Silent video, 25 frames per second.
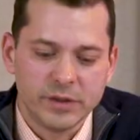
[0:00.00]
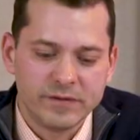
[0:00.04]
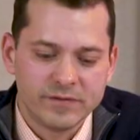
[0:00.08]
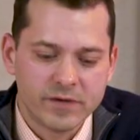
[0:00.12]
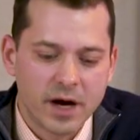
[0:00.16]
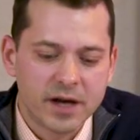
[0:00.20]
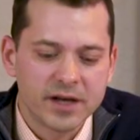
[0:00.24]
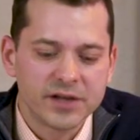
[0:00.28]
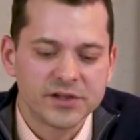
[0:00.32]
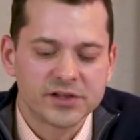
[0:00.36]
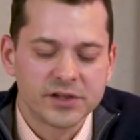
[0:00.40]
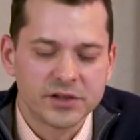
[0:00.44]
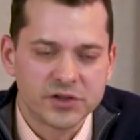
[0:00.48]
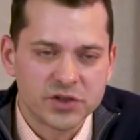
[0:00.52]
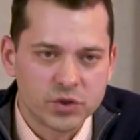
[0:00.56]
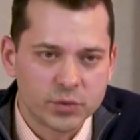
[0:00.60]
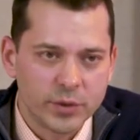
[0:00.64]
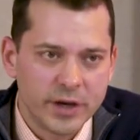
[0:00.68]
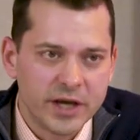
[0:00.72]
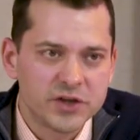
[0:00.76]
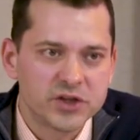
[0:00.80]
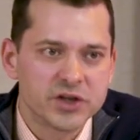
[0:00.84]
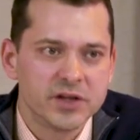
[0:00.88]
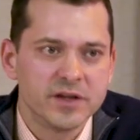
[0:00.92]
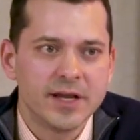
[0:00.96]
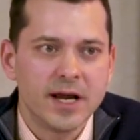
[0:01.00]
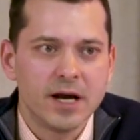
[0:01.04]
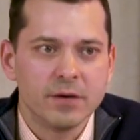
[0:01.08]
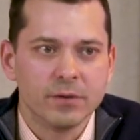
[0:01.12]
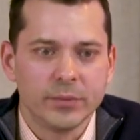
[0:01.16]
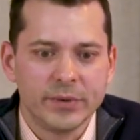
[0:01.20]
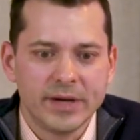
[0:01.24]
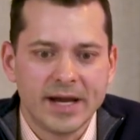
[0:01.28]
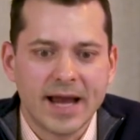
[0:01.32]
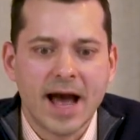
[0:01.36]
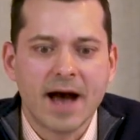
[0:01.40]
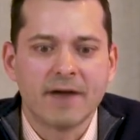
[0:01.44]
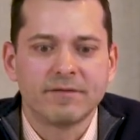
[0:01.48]
we've got a situation there where
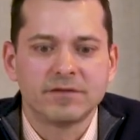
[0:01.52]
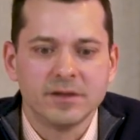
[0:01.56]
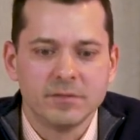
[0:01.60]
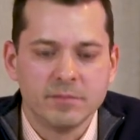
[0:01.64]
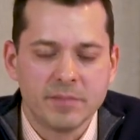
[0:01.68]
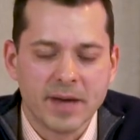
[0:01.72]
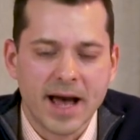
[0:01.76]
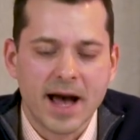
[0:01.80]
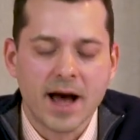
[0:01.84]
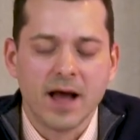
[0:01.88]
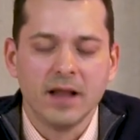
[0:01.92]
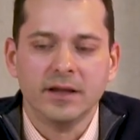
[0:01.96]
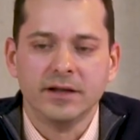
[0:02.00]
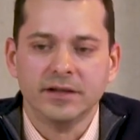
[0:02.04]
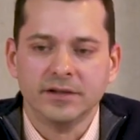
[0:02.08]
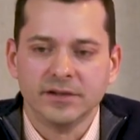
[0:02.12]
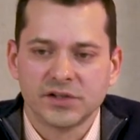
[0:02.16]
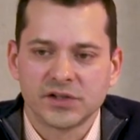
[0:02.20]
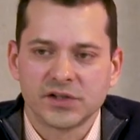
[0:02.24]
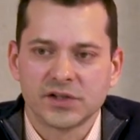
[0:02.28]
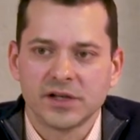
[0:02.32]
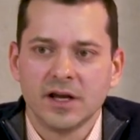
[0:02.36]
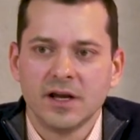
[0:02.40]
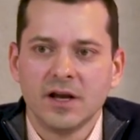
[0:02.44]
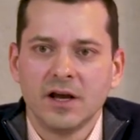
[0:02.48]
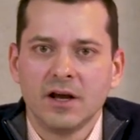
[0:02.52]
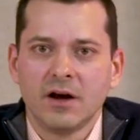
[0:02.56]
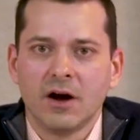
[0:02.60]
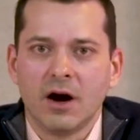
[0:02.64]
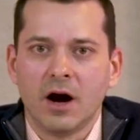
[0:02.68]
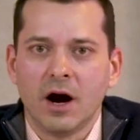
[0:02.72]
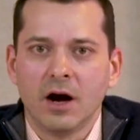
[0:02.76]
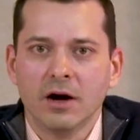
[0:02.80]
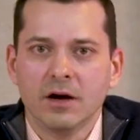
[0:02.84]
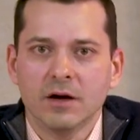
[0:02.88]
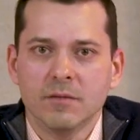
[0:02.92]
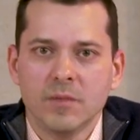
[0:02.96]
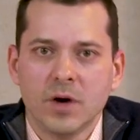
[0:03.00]
we have to balance
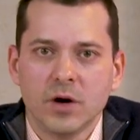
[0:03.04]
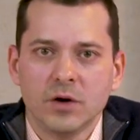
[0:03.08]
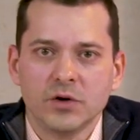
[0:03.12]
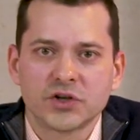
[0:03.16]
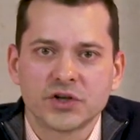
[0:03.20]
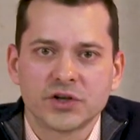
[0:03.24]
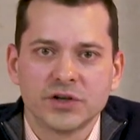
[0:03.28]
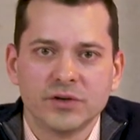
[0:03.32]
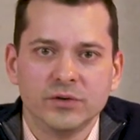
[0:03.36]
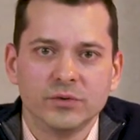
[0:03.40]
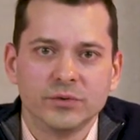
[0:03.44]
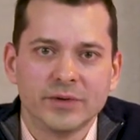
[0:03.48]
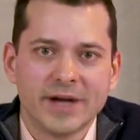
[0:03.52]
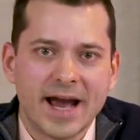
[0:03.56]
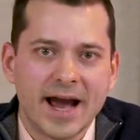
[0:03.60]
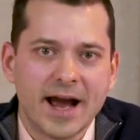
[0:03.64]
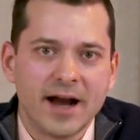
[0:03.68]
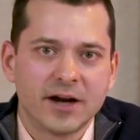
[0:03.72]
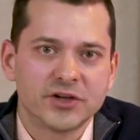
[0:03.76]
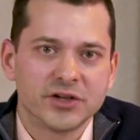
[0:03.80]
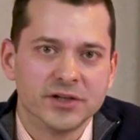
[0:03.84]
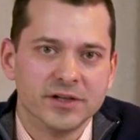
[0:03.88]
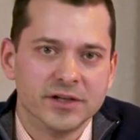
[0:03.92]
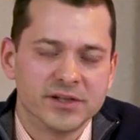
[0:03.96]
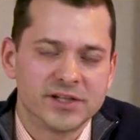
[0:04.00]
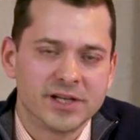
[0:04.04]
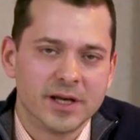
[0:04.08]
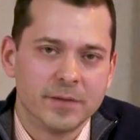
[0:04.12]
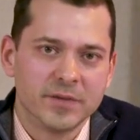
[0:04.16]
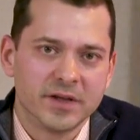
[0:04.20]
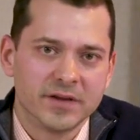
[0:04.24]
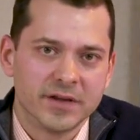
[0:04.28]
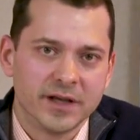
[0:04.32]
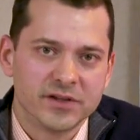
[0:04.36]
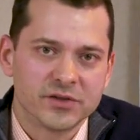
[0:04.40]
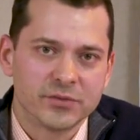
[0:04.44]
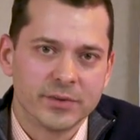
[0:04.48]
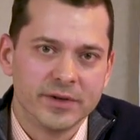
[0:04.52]
our emotional reaction to
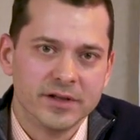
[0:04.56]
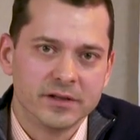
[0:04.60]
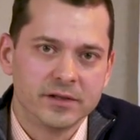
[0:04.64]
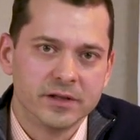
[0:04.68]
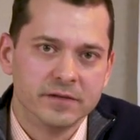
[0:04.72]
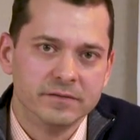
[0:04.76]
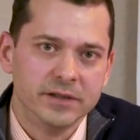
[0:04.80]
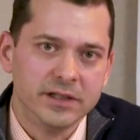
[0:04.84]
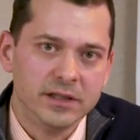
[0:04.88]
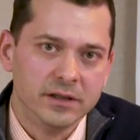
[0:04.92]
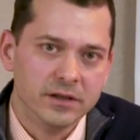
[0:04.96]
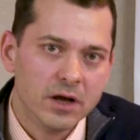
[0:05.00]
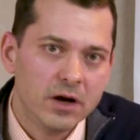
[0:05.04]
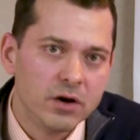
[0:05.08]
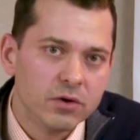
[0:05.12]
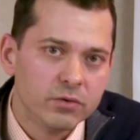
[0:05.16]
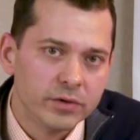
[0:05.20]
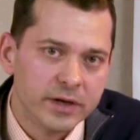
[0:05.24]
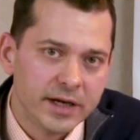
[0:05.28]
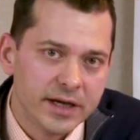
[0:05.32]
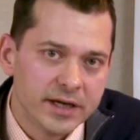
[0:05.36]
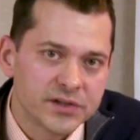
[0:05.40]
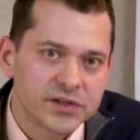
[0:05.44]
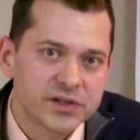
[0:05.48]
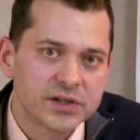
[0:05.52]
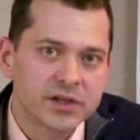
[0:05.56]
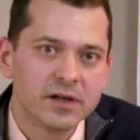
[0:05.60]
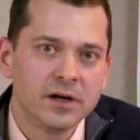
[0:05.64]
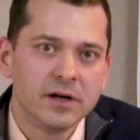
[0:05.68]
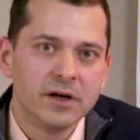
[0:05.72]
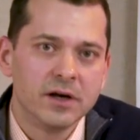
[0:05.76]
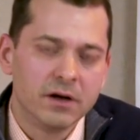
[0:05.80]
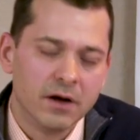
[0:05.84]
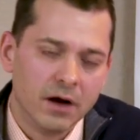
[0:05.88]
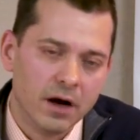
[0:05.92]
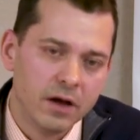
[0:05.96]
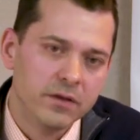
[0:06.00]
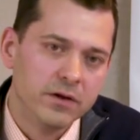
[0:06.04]
something that's relatively low risk,
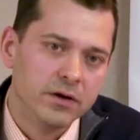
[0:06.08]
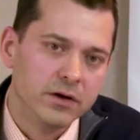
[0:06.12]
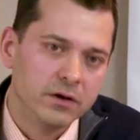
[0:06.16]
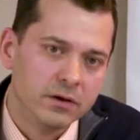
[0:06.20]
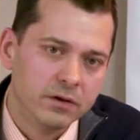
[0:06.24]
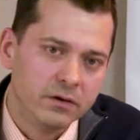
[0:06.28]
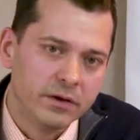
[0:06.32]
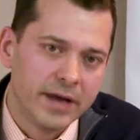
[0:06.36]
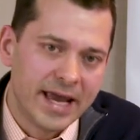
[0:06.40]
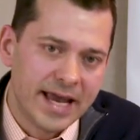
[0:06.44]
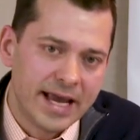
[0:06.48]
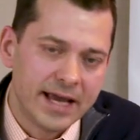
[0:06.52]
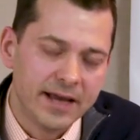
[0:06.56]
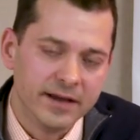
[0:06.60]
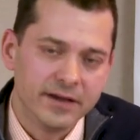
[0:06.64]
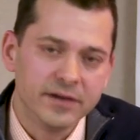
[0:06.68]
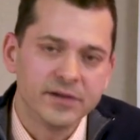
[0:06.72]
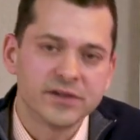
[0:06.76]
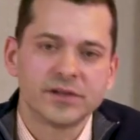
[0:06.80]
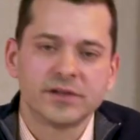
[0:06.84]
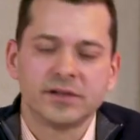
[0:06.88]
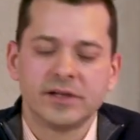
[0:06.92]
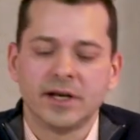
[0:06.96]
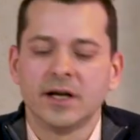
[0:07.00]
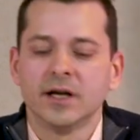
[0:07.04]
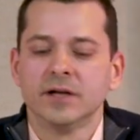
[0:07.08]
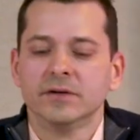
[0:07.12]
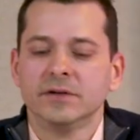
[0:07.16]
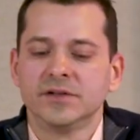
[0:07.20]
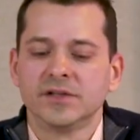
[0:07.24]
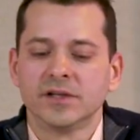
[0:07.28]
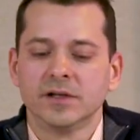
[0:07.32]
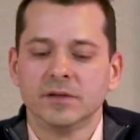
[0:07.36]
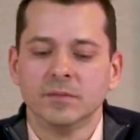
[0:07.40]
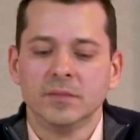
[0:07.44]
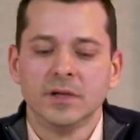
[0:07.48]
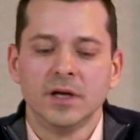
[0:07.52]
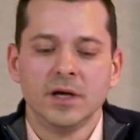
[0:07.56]
although heinous,
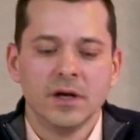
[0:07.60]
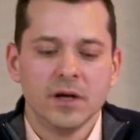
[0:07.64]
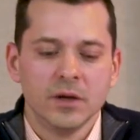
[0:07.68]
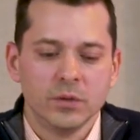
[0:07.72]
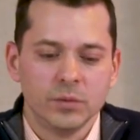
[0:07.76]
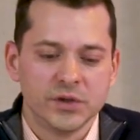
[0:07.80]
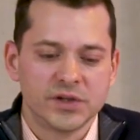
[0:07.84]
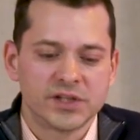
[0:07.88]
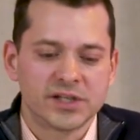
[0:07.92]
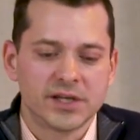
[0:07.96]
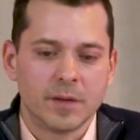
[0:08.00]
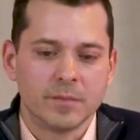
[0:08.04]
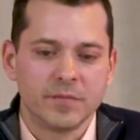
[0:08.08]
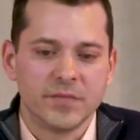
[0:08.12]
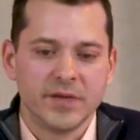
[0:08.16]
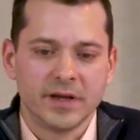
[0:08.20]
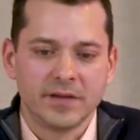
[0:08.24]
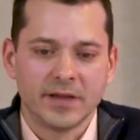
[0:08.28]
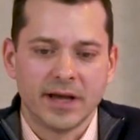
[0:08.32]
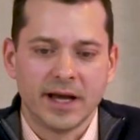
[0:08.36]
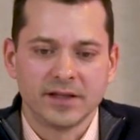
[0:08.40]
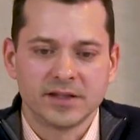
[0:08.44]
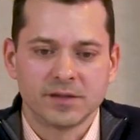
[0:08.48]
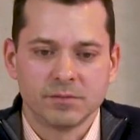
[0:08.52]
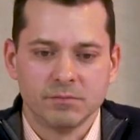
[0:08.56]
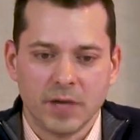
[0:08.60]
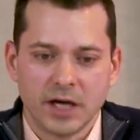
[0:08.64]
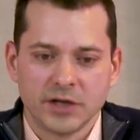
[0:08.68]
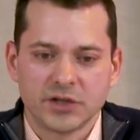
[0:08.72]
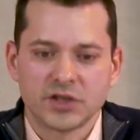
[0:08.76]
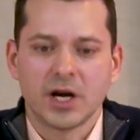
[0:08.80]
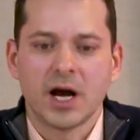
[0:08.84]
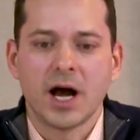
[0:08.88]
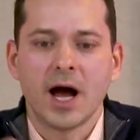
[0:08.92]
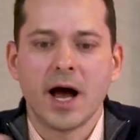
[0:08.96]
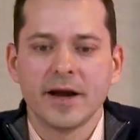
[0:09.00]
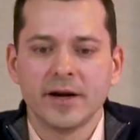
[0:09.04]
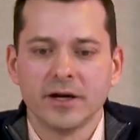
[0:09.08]
terrorism, with something that's much
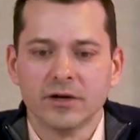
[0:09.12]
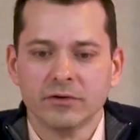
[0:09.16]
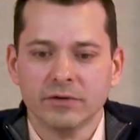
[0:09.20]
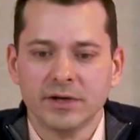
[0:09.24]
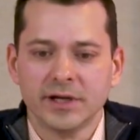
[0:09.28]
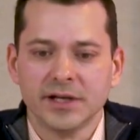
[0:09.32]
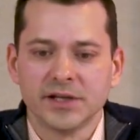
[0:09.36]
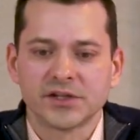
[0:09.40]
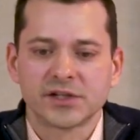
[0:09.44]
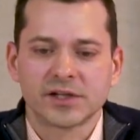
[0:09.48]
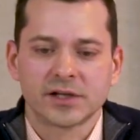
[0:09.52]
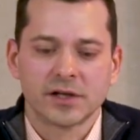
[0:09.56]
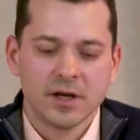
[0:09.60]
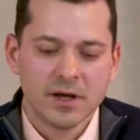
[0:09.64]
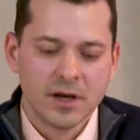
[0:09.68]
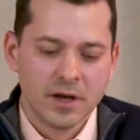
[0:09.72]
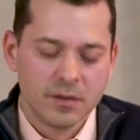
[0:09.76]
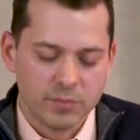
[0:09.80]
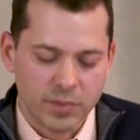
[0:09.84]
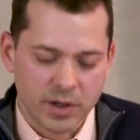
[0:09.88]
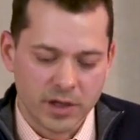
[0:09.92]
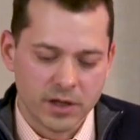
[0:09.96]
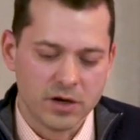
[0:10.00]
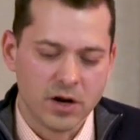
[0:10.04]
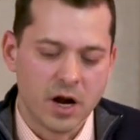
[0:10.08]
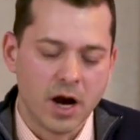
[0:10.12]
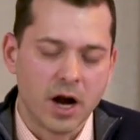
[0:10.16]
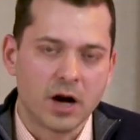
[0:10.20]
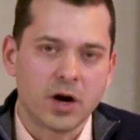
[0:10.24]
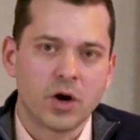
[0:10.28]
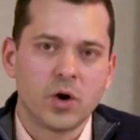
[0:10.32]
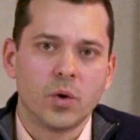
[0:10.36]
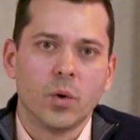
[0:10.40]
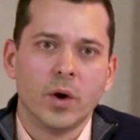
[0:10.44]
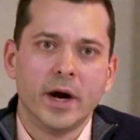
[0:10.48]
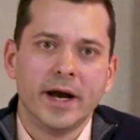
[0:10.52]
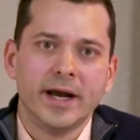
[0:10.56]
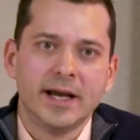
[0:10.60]
higher risk, but not
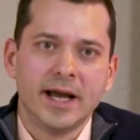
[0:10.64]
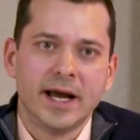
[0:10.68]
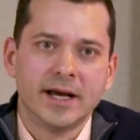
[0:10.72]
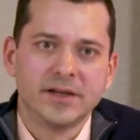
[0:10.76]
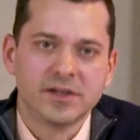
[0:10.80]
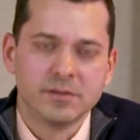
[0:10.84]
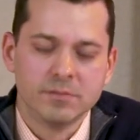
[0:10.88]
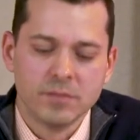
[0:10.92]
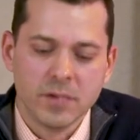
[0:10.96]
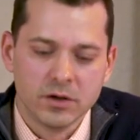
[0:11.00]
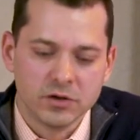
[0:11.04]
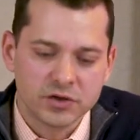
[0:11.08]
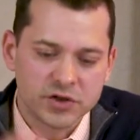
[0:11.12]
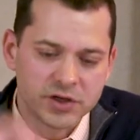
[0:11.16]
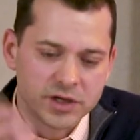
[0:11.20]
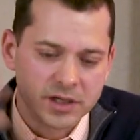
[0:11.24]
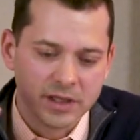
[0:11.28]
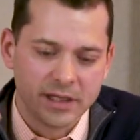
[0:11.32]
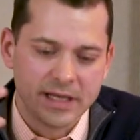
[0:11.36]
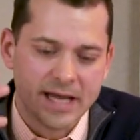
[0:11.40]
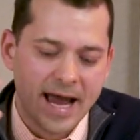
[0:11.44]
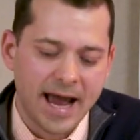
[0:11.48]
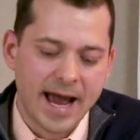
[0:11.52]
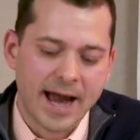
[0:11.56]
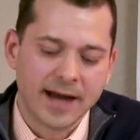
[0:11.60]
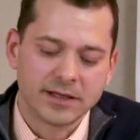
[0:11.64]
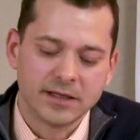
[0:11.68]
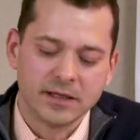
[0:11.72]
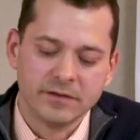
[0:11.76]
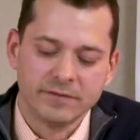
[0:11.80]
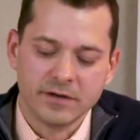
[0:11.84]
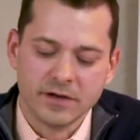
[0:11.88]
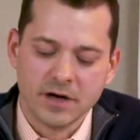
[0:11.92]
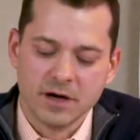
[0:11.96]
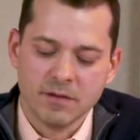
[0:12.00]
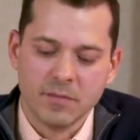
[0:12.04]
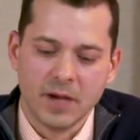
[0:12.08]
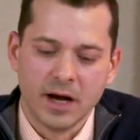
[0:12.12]
quite as emotionally active
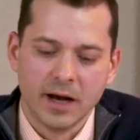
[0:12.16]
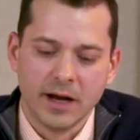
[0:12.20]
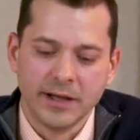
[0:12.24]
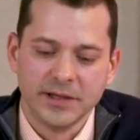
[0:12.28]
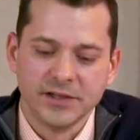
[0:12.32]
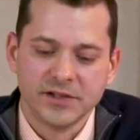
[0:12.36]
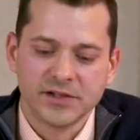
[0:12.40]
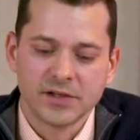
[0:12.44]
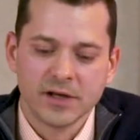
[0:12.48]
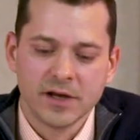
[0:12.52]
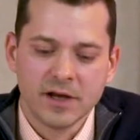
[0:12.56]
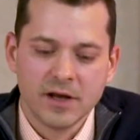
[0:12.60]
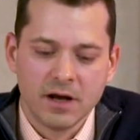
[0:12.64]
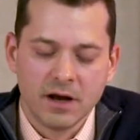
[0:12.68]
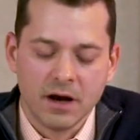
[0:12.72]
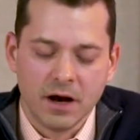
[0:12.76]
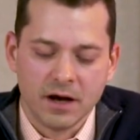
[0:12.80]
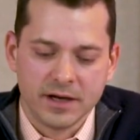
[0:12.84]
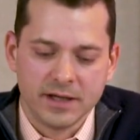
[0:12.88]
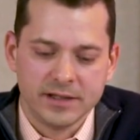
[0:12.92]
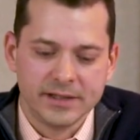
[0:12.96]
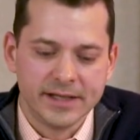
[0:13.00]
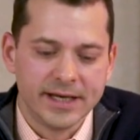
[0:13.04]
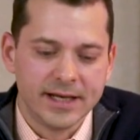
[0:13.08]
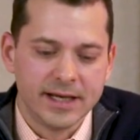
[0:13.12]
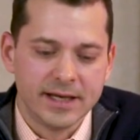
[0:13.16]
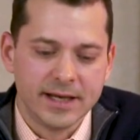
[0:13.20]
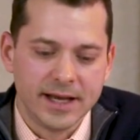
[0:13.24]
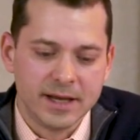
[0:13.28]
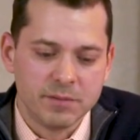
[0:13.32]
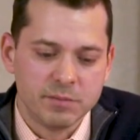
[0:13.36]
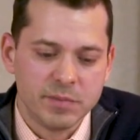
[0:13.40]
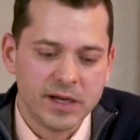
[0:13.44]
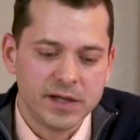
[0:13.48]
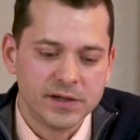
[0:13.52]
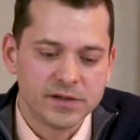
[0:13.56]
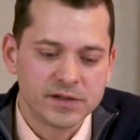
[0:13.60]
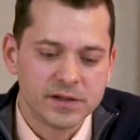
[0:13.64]
in our minds on a day to day
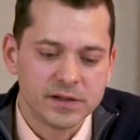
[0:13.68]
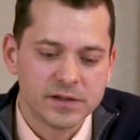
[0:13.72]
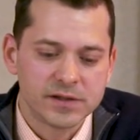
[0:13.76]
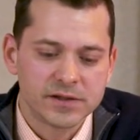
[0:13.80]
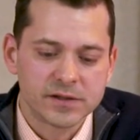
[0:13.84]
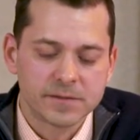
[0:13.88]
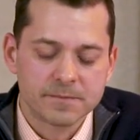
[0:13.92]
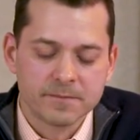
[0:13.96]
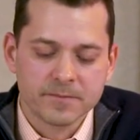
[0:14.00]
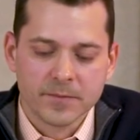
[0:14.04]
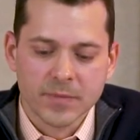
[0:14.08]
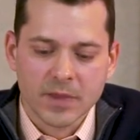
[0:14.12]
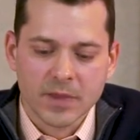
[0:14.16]
basis.